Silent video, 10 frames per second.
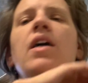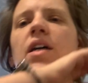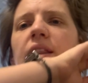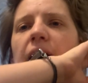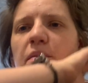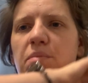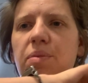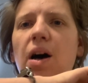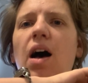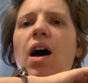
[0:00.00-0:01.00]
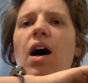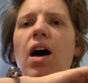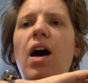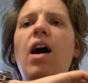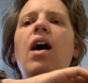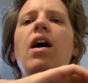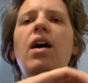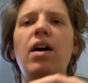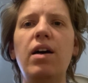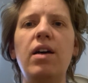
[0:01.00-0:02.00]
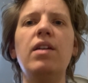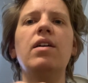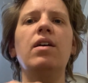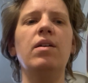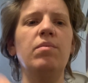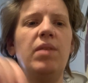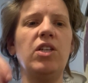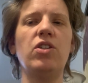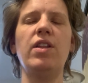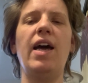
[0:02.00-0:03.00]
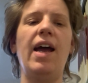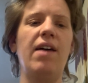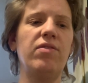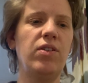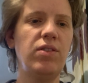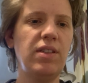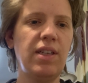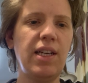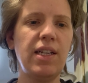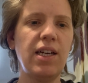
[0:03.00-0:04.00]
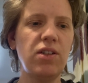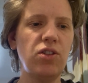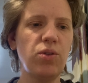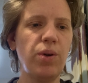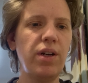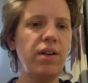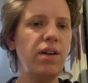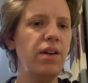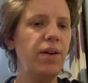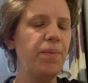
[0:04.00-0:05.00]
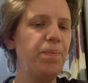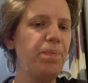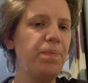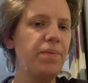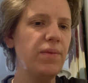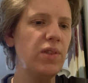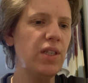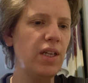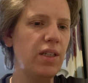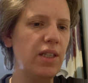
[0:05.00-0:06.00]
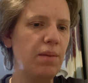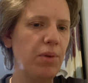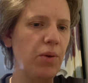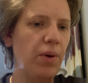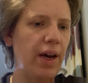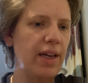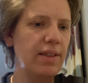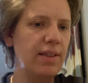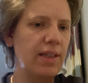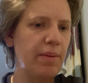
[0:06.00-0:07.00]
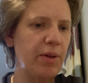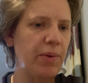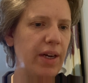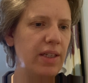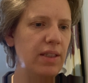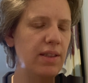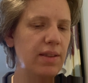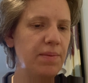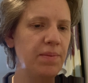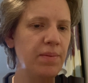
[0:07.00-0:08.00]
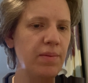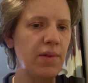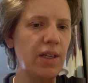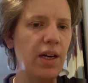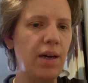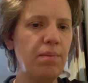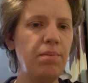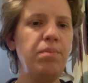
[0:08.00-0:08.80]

That bottom. Make sure that half note doesn't get cut short, tempo-wise, timing-wise. Now